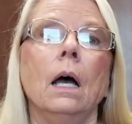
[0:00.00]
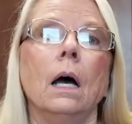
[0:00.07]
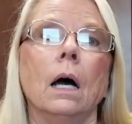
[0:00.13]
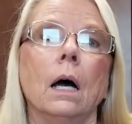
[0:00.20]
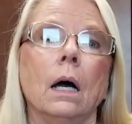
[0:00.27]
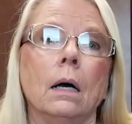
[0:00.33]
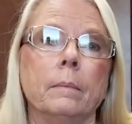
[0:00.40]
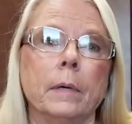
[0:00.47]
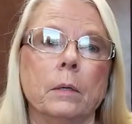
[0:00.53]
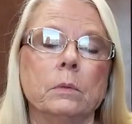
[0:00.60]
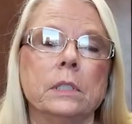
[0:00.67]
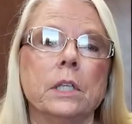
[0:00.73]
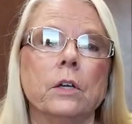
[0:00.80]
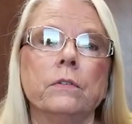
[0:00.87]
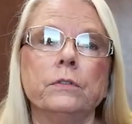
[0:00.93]
I was
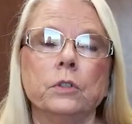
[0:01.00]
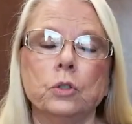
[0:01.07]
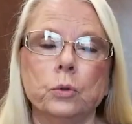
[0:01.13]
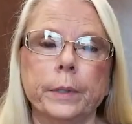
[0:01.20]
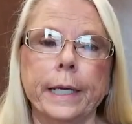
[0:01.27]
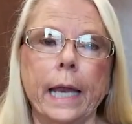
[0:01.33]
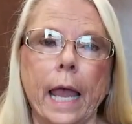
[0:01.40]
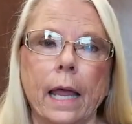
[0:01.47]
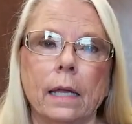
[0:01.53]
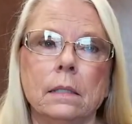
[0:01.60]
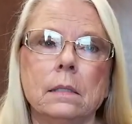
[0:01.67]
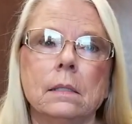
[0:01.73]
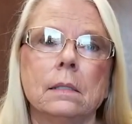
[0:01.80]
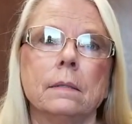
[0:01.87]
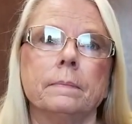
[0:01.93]
there for 3
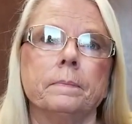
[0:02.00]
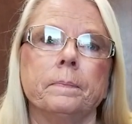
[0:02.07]
days,